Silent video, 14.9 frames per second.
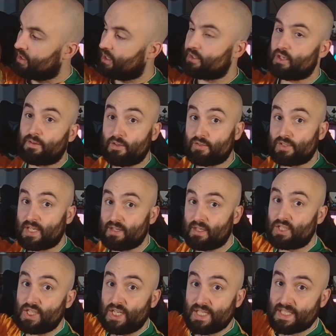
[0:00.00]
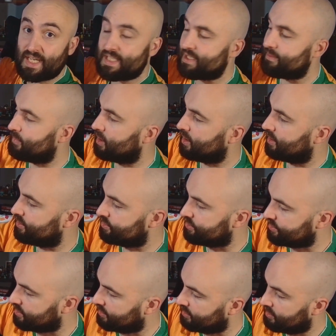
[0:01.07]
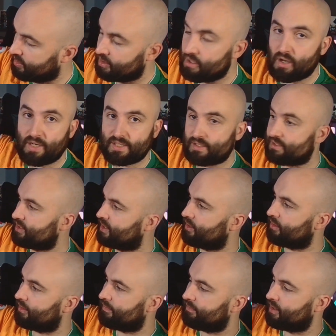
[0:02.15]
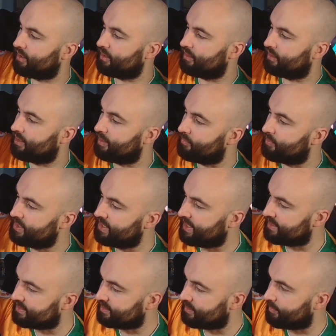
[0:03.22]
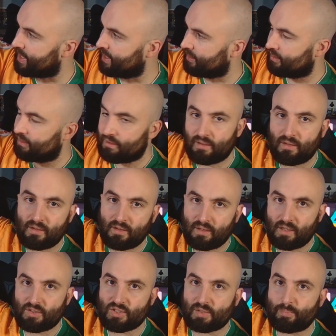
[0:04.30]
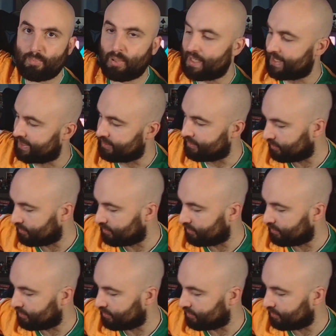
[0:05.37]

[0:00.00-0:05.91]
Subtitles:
I don't know if you've seen this year's AC Milan shirt. Nice design on the front, and then when you get to the back, it's just plain. It